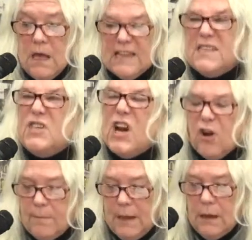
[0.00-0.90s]
and
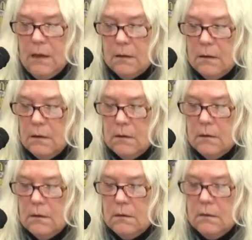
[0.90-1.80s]
stared at me,
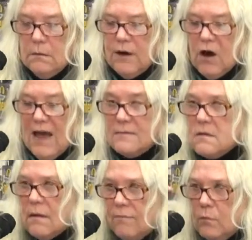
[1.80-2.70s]
their eyes
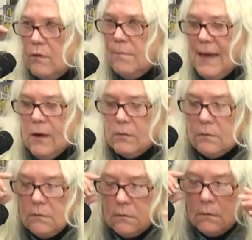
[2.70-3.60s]
level with my own.